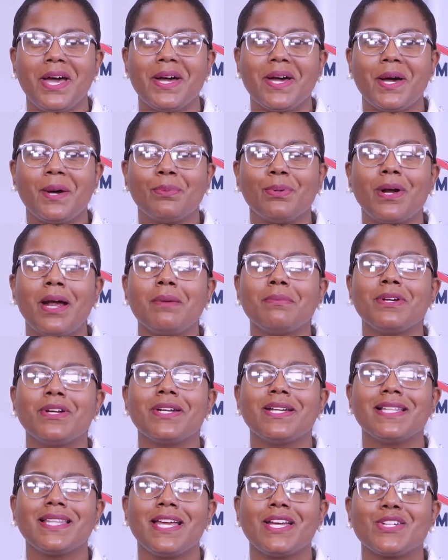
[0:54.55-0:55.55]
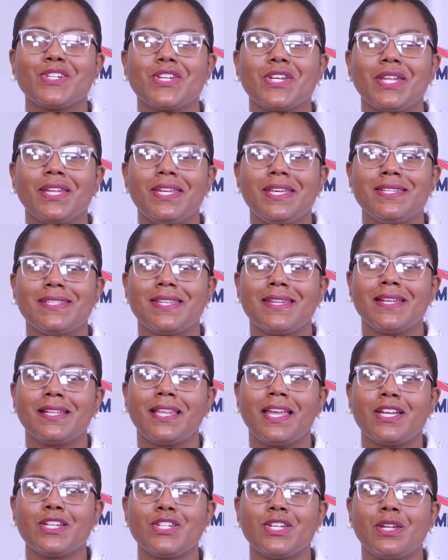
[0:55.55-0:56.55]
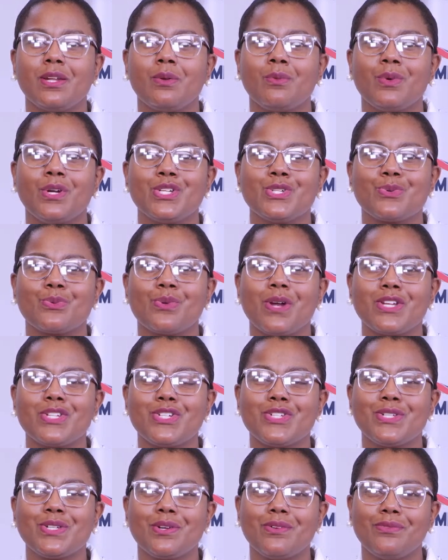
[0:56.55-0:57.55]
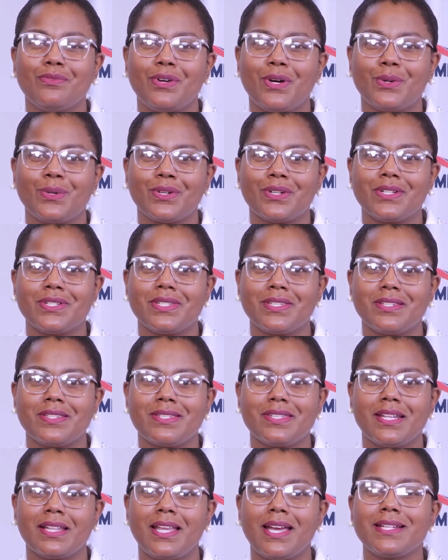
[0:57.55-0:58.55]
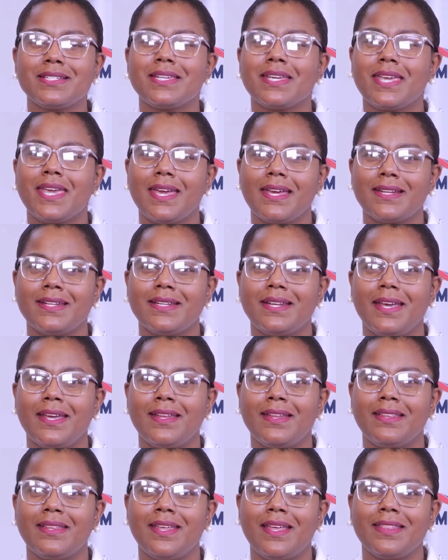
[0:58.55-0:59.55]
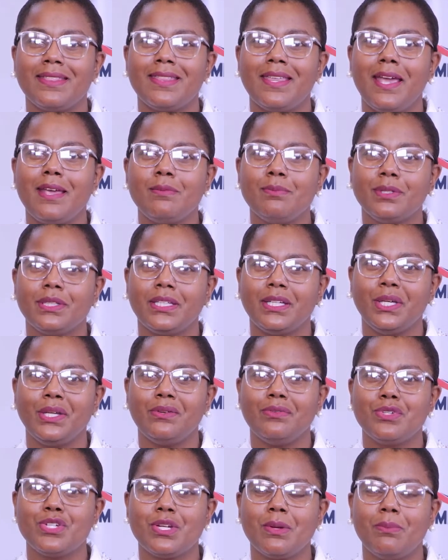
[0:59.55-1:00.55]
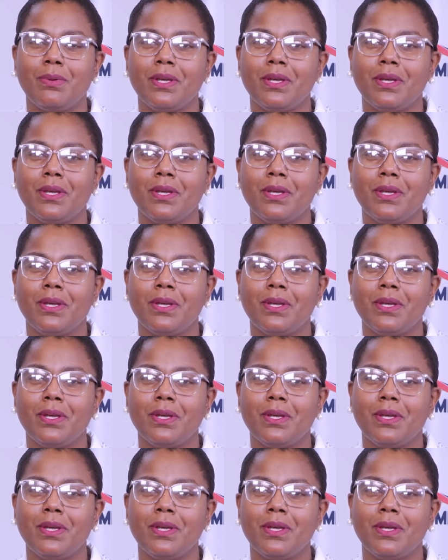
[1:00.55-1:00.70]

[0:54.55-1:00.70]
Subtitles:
A primary election is an election in which registered voters select a candidate that they believe should be a